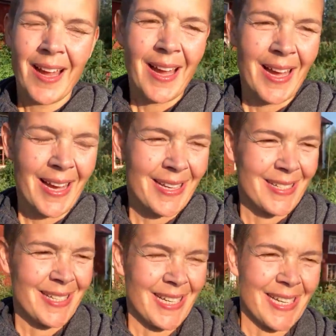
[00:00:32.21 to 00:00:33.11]

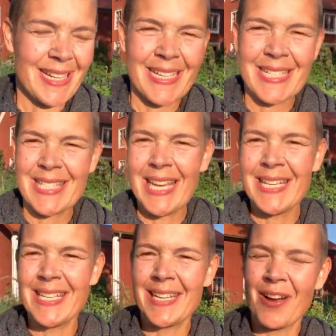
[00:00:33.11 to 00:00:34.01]
and
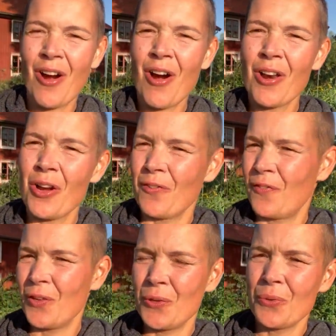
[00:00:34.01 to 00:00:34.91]
sending all
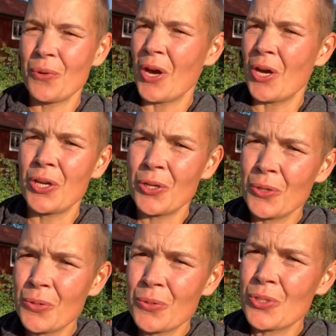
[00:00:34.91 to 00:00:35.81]
of you a
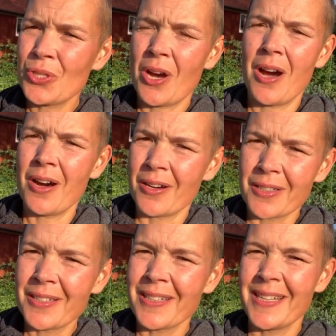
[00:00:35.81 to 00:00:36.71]
huge hug